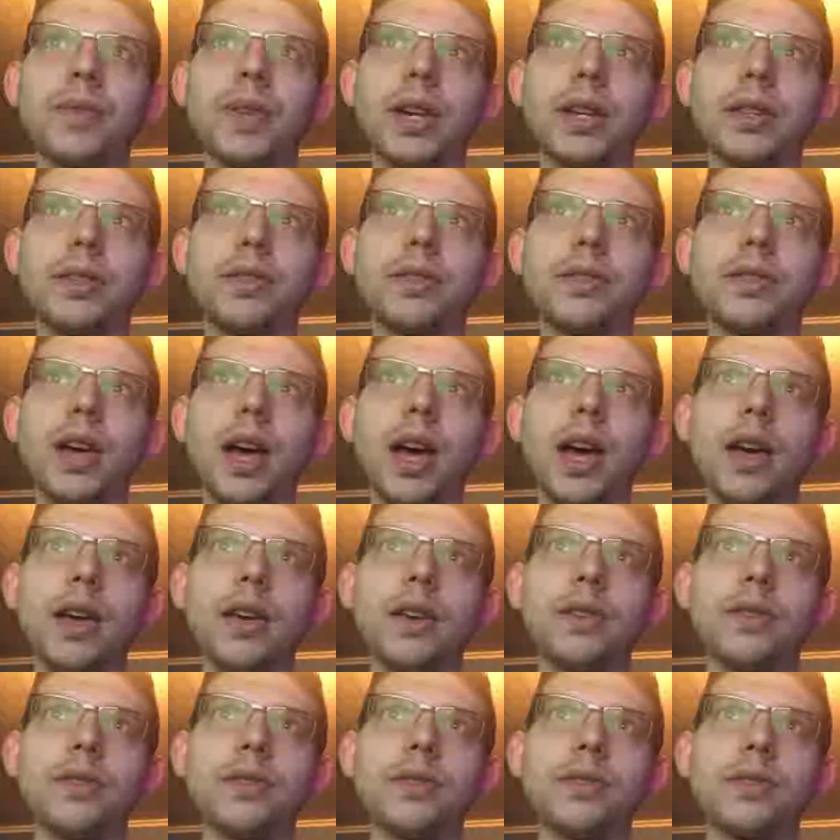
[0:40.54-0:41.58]
it
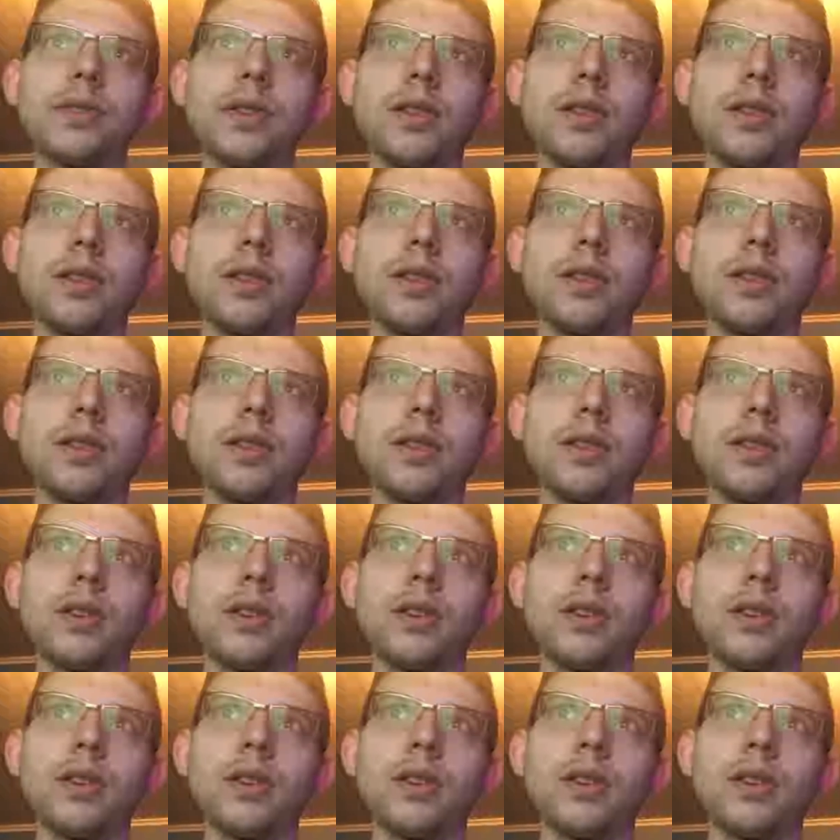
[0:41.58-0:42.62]
says
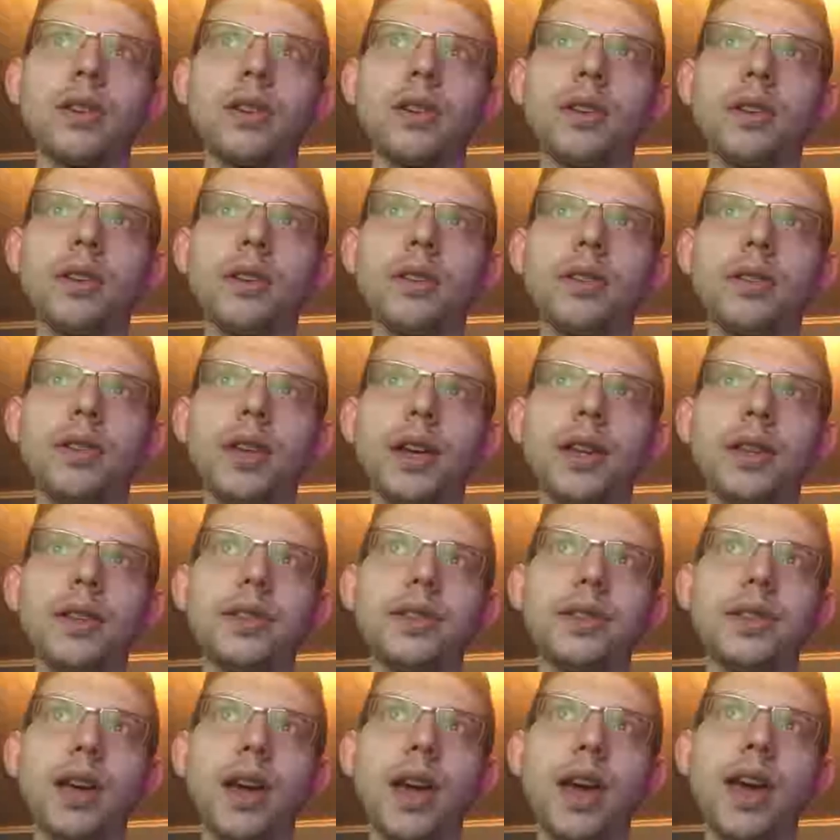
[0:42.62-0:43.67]
that
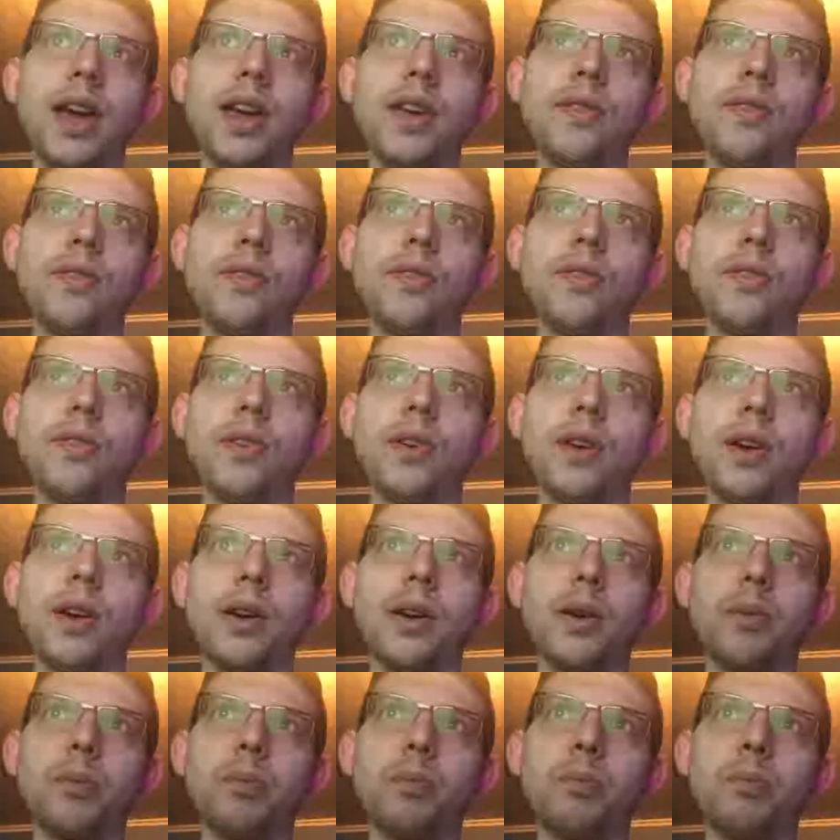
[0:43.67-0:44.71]
it's the 8th
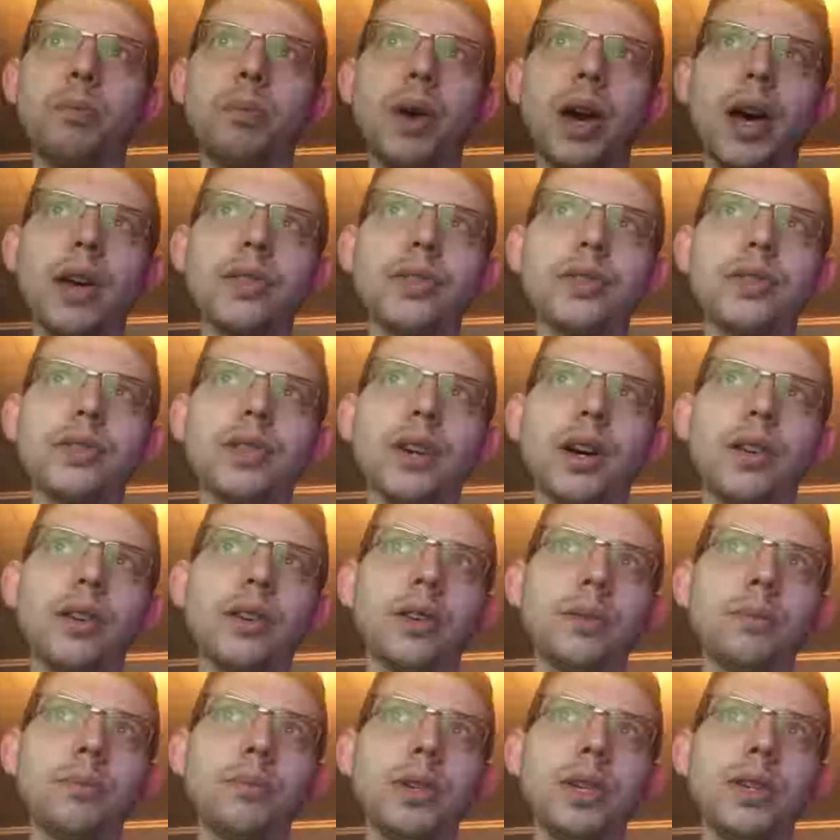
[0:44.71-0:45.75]

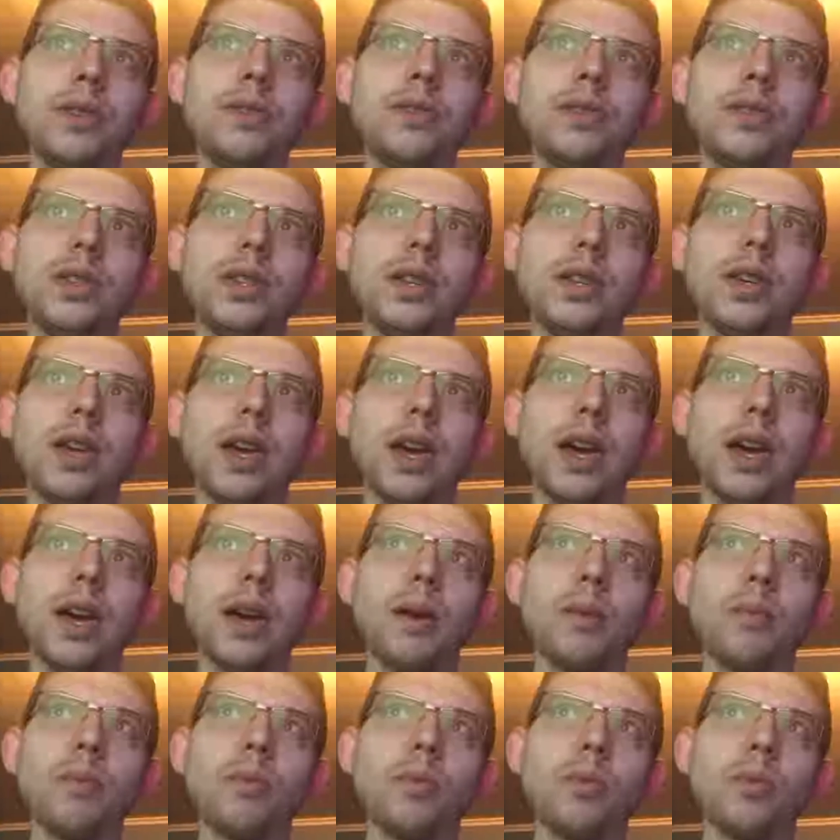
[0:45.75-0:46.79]
best-selling PC
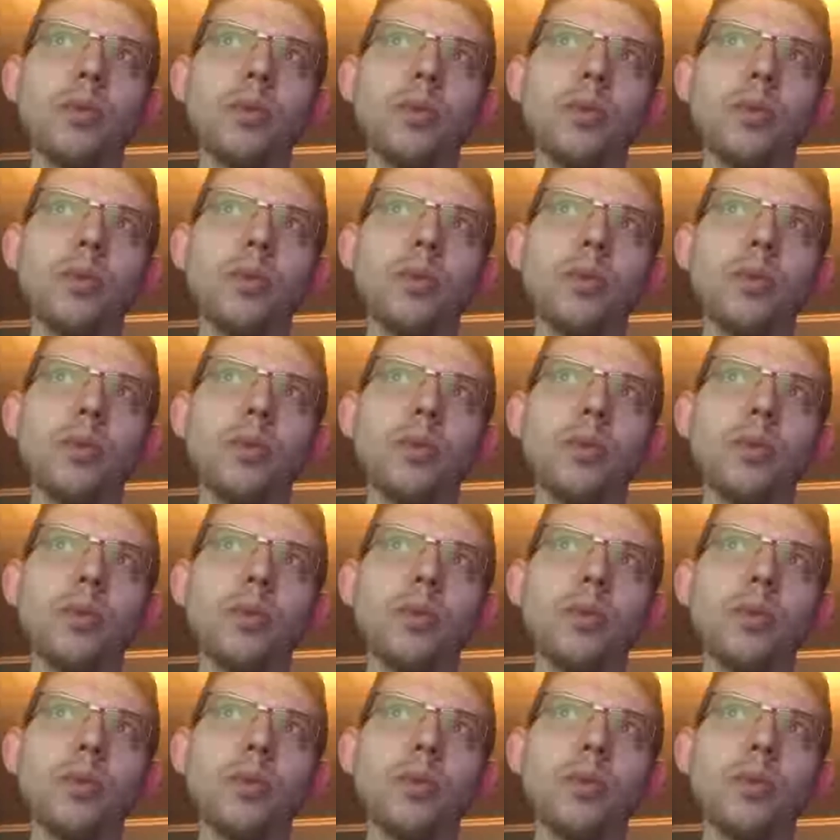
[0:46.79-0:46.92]
game